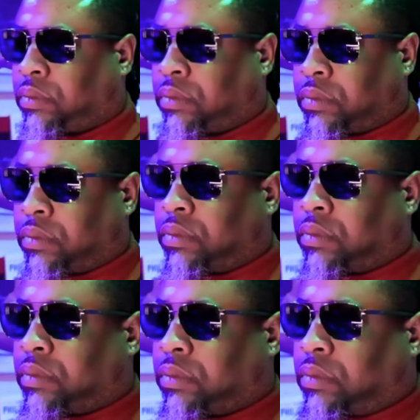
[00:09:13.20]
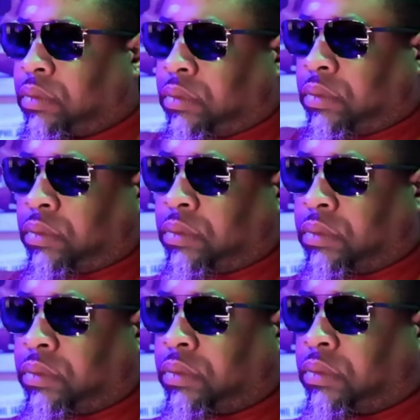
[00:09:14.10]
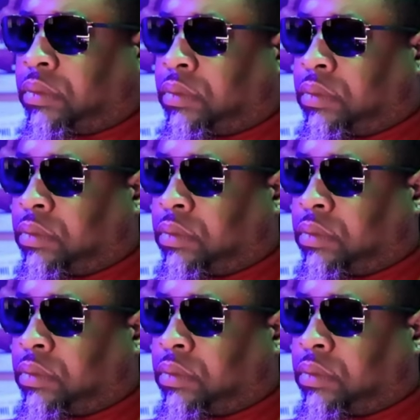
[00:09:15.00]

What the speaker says: [no speech]